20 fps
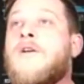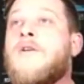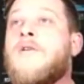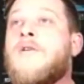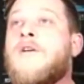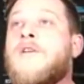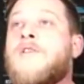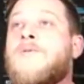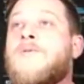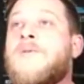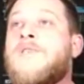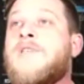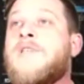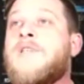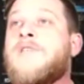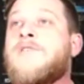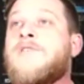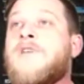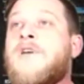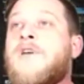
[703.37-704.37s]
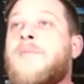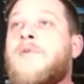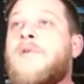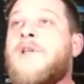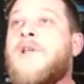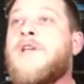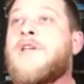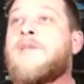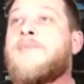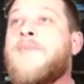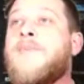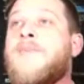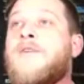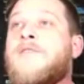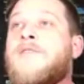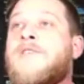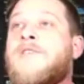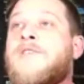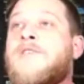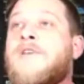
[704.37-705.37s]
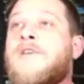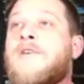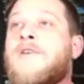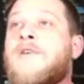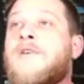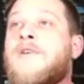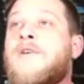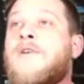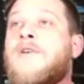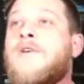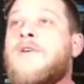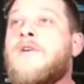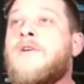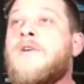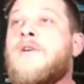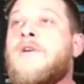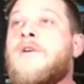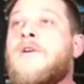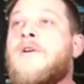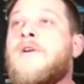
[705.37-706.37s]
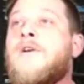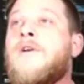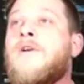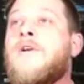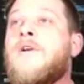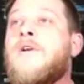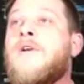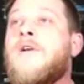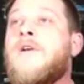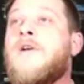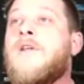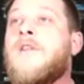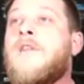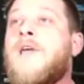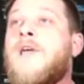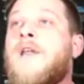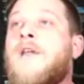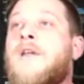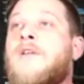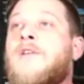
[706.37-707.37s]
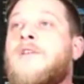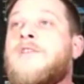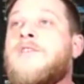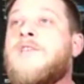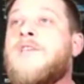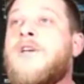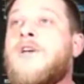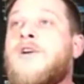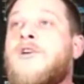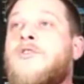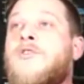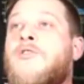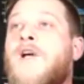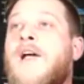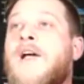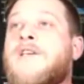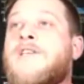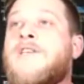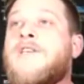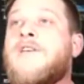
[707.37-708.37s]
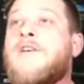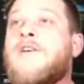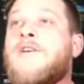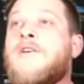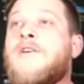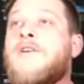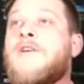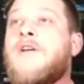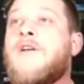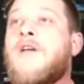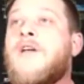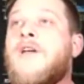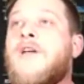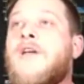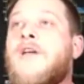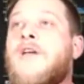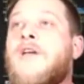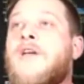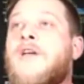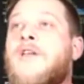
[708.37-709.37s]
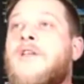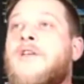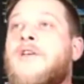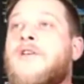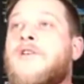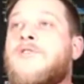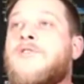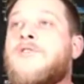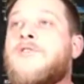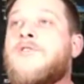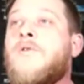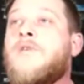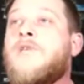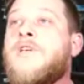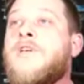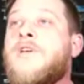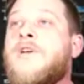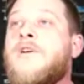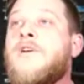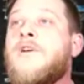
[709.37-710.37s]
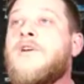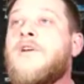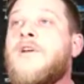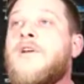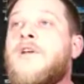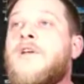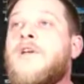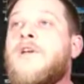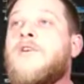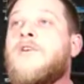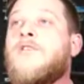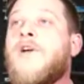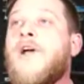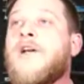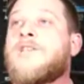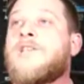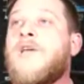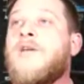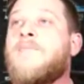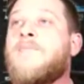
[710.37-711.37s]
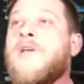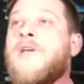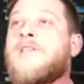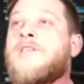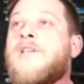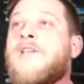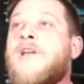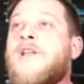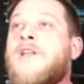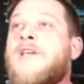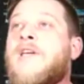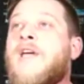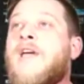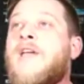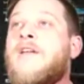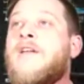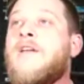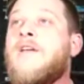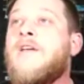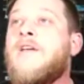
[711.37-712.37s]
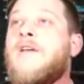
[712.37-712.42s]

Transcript: because we see there's a couple of nice bounces here. And then you see it cracks here and you could have sold here. It cracks that baseline again